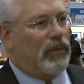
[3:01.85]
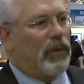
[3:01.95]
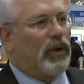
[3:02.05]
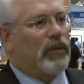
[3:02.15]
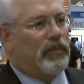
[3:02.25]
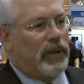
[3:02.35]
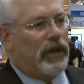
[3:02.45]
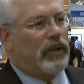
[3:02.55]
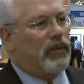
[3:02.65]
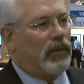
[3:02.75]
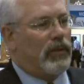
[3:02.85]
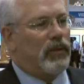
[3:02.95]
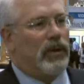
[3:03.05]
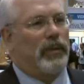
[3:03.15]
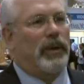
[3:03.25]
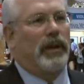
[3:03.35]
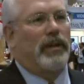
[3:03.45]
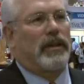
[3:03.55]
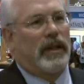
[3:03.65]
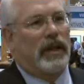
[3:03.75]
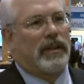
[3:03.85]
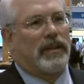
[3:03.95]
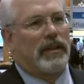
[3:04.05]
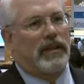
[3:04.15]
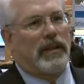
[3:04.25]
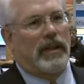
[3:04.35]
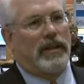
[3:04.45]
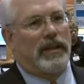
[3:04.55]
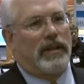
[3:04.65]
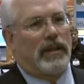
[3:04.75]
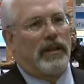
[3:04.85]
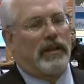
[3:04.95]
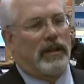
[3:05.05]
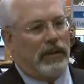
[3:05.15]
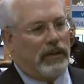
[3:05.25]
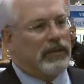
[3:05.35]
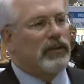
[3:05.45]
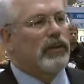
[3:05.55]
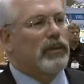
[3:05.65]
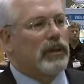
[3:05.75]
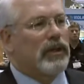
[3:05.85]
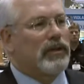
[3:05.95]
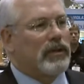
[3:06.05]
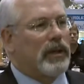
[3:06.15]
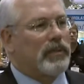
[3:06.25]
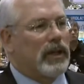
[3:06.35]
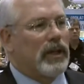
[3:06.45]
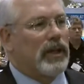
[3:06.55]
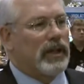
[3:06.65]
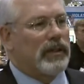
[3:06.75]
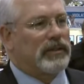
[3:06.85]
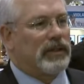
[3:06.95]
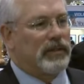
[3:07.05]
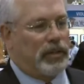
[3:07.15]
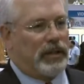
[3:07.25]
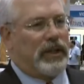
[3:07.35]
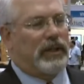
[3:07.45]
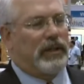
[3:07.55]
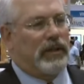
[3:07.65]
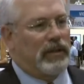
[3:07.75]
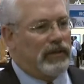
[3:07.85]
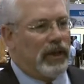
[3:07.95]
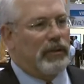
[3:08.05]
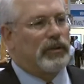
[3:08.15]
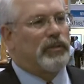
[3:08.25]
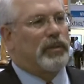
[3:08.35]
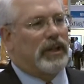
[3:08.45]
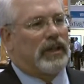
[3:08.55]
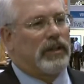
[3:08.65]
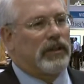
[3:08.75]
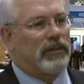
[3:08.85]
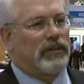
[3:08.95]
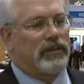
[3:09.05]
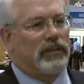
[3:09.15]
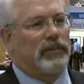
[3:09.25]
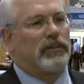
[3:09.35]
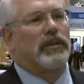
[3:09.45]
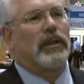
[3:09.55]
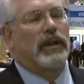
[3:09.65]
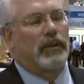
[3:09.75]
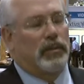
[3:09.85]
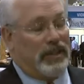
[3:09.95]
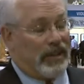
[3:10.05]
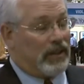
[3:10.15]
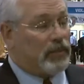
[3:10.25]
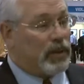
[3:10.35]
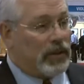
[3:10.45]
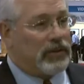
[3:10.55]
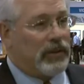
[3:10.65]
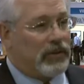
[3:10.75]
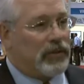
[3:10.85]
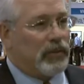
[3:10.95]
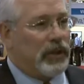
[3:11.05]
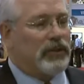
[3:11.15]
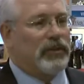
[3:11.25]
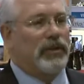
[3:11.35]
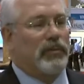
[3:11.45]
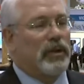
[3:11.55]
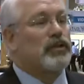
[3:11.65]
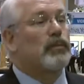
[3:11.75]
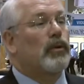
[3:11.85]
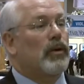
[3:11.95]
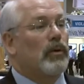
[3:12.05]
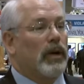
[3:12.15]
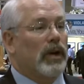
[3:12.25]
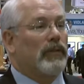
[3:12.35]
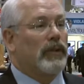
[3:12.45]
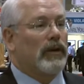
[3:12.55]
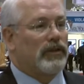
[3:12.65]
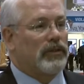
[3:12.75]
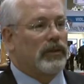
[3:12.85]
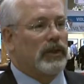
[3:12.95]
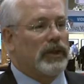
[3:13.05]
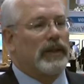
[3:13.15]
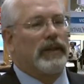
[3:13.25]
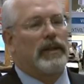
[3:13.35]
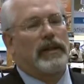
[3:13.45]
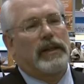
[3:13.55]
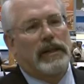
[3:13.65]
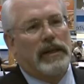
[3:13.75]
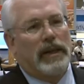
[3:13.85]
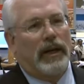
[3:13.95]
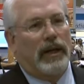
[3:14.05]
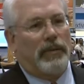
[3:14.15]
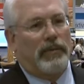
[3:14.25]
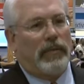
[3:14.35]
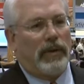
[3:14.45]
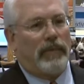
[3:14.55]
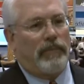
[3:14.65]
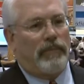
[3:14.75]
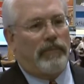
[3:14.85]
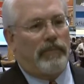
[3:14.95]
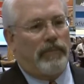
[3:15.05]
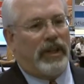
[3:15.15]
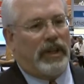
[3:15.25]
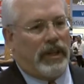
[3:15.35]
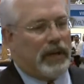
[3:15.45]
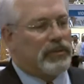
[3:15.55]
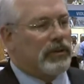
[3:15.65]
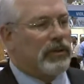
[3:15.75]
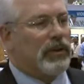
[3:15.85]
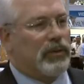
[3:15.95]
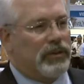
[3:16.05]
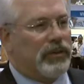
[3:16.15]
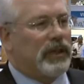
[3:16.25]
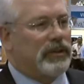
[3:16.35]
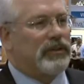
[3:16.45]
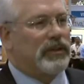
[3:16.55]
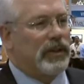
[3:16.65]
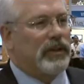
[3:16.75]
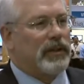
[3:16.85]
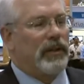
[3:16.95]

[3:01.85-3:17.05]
where we've been, where we are today, I think that healthcare is doing a better job today, like I said, of protecting their environments, protecting their systems, protecting patient information. They're much more aware of it, certainly, and it absolutely was necessary.